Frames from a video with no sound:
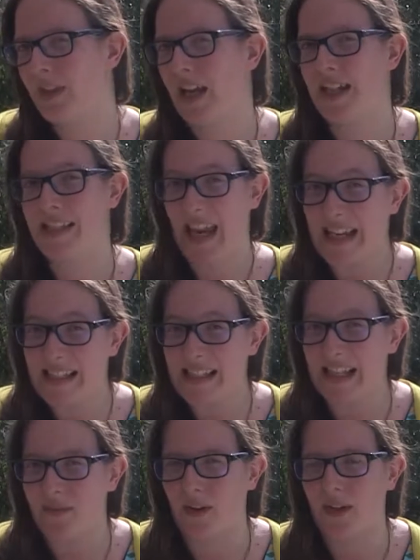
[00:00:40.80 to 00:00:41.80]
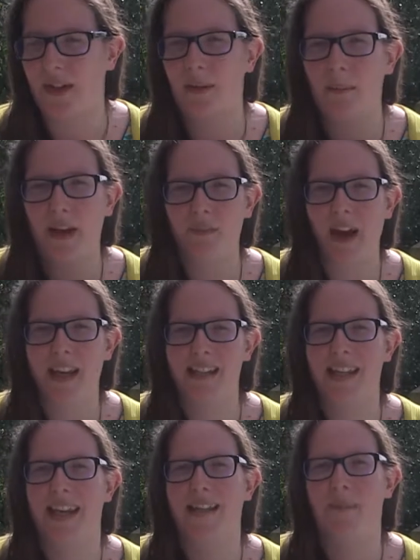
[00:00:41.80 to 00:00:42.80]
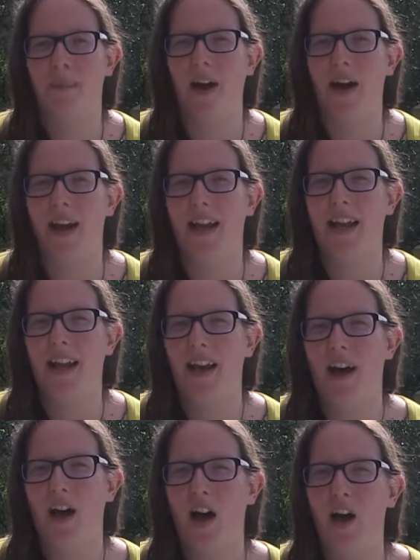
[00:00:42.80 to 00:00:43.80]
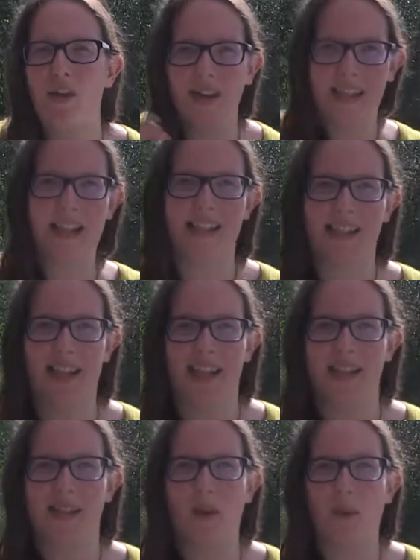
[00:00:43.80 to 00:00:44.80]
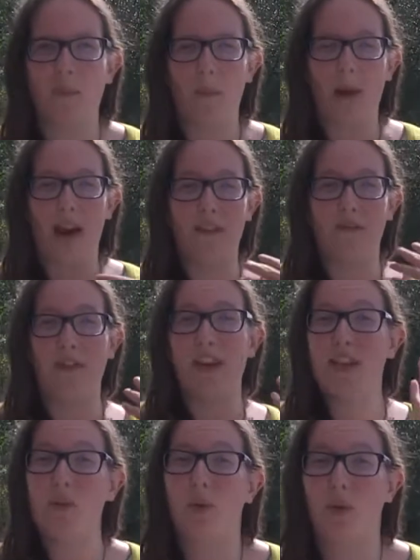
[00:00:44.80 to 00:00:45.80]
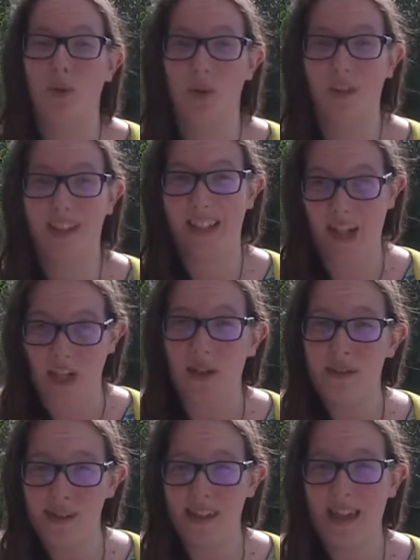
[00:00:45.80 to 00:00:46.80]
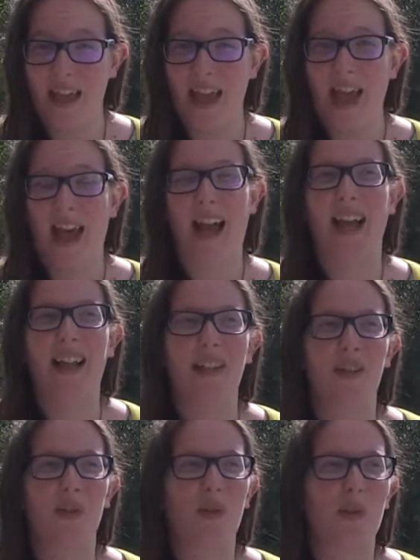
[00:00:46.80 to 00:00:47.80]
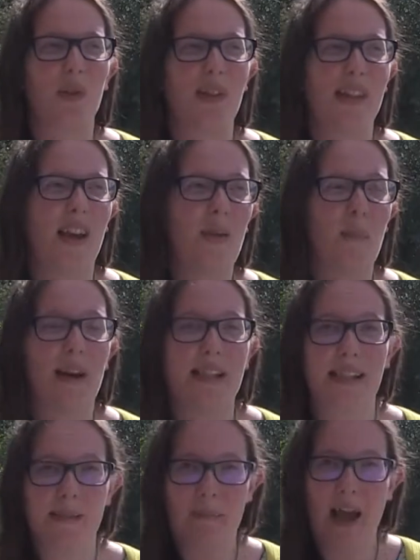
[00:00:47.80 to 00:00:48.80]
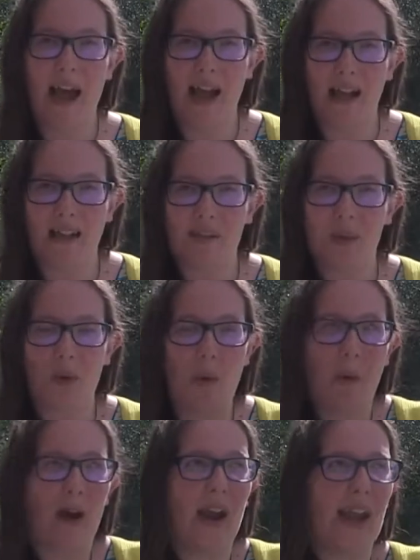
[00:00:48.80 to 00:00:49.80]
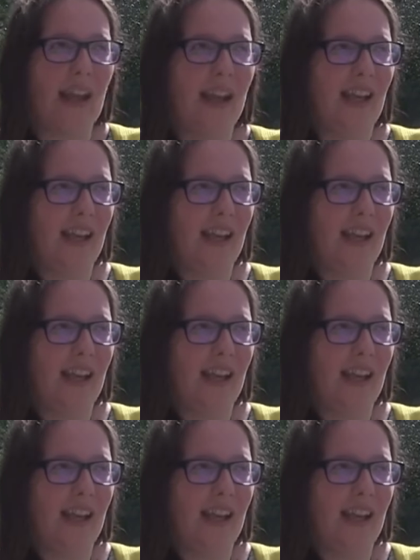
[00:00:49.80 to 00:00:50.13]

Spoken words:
and taste even can be affected by other senses. So by visual cues and also by smells or by